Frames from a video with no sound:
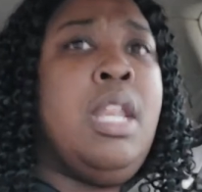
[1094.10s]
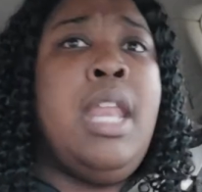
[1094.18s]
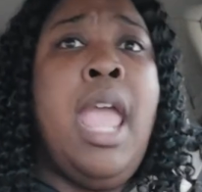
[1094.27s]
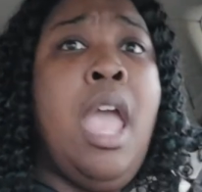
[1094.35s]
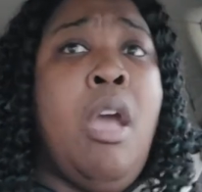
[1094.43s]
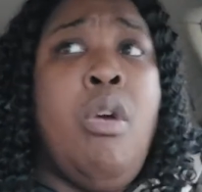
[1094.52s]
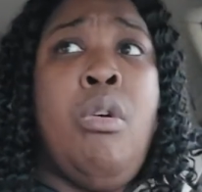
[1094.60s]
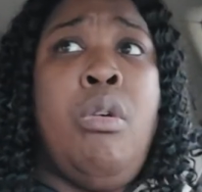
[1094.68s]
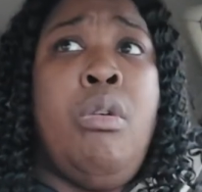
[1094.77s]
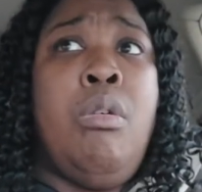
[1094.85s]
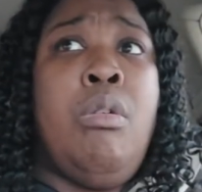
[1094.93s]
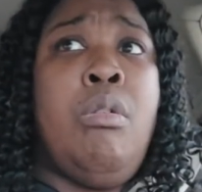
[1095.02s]
Now,
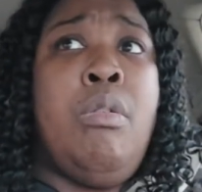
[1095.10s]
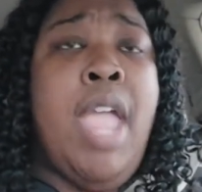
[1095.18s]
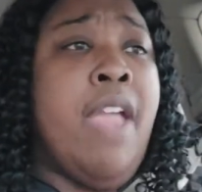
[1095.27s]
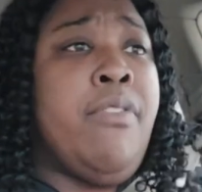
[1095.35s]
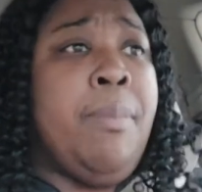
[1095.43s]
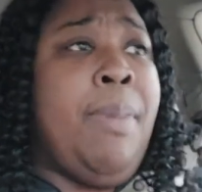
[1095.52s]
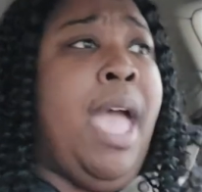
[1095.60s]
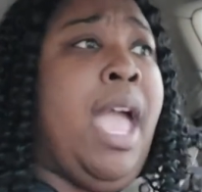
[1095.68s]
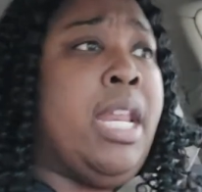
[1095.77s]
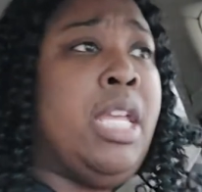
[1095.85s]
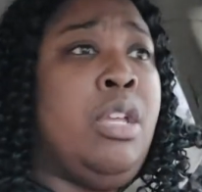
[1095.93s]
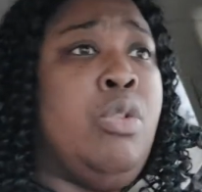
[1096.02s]

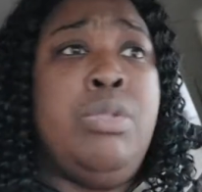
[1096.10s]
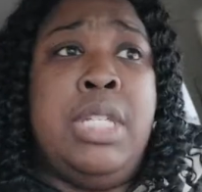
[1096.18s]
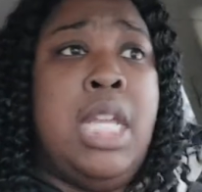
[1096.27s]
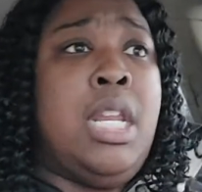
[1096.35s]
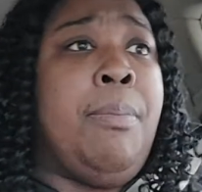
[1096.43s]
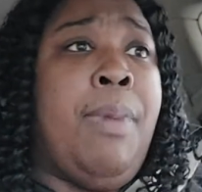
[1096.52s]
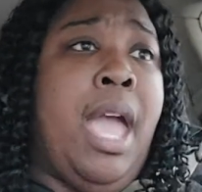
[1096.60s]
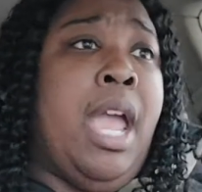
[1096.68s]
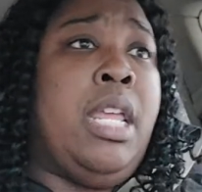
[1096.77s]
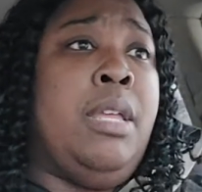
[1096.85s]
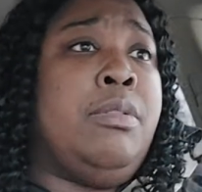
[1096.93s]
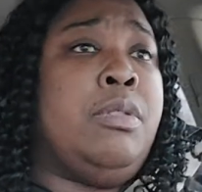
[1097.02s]
everybody who's
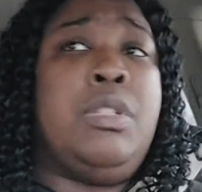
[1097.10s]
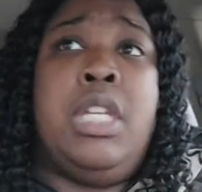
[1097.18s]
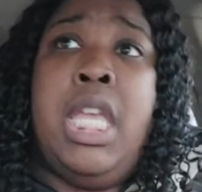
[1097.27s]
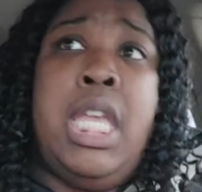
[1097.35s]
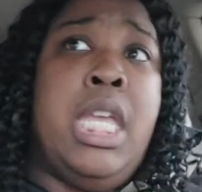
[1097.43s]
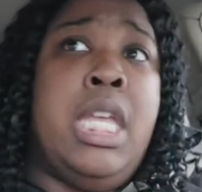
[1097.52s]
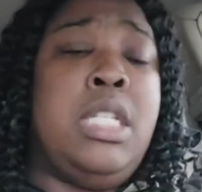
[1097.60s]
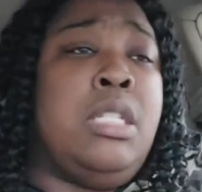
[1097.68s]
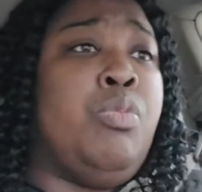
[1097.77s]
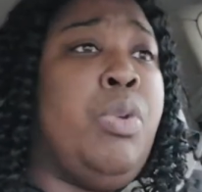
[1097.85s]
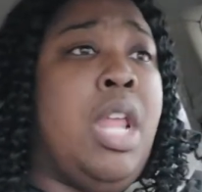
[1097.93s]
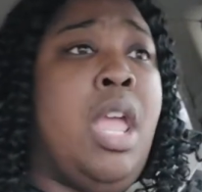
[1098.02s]
anybody,
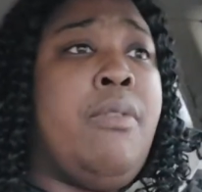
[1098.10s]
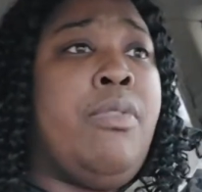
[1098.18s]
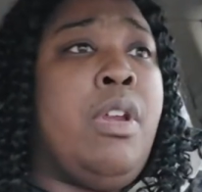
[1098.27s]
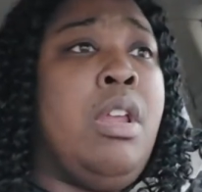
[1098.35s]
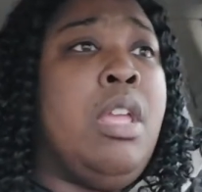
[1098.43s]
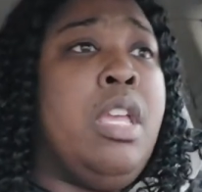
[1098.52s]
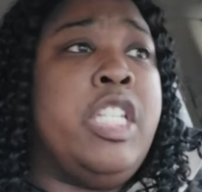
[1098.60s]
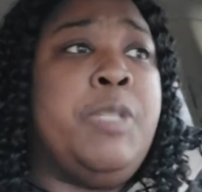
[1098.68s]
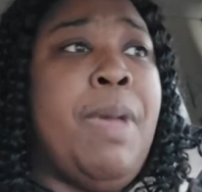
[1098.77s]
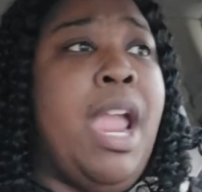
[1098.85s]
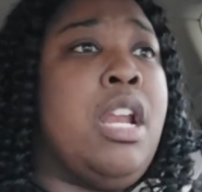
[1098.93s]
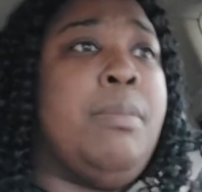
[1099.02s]
kids, whatever,
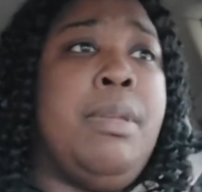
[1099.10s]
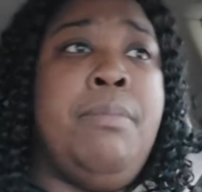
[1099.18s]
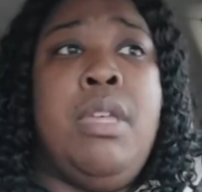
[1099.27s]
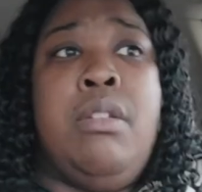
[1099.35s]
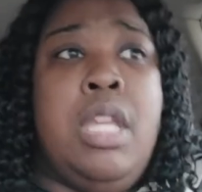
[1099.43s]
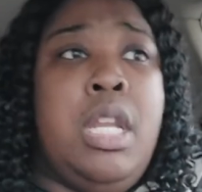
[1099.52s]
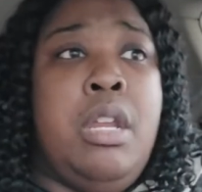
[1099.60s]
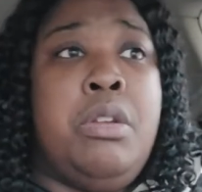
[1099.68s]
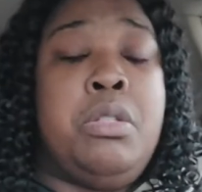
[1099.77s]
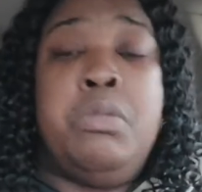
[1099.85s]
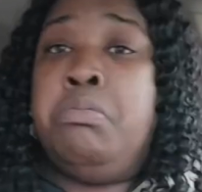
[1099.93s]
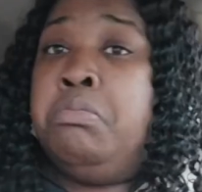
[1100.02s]
aspire to be
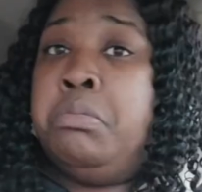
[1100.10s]
millionaires.